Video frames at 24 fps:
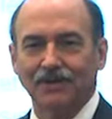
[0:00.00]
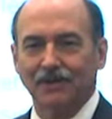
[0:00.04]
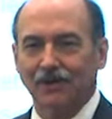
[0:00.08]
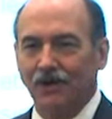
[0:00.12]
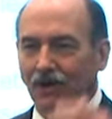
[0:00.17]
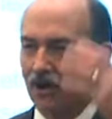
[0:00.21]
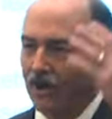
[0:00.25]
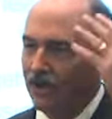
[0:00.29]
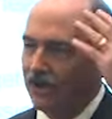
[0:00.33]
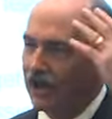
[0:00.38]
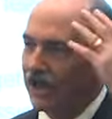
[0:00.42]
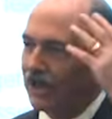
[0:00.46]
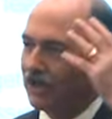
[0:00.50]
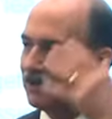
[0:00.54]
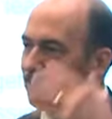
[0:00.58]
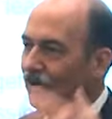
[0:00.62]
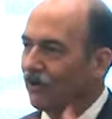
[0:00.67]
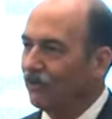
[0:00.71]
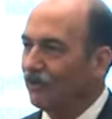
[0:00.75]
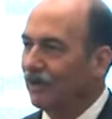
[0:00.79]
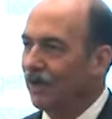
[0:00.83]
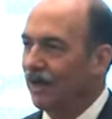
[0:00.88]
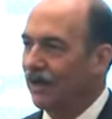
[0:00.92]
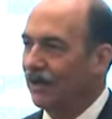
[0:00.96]
All head,
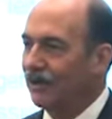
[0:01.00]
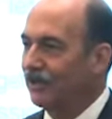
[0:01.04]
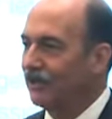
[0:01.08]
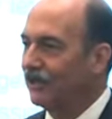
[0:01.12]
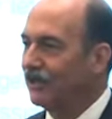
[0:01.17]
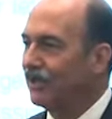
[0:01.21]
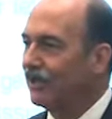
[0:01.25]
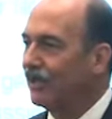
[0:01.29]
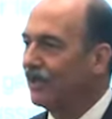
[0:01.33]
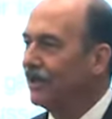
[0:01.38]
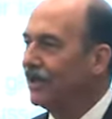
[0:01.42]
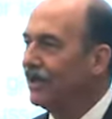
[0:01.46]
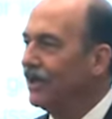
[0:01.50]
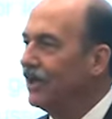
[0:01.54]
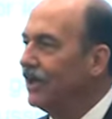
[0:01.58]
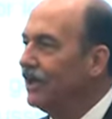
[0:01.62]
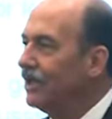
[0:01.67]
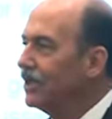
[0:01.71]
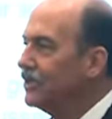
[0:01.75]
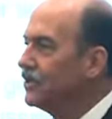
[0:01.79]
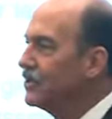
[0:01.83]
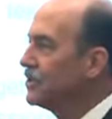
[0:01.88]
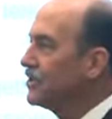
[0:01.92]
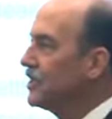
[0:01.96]
no body.
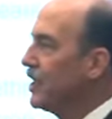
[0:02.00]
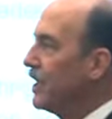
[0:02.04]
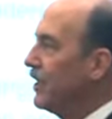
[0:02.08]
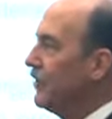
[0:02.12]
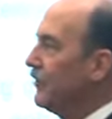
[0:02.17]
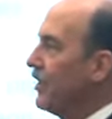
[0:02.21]
This is kind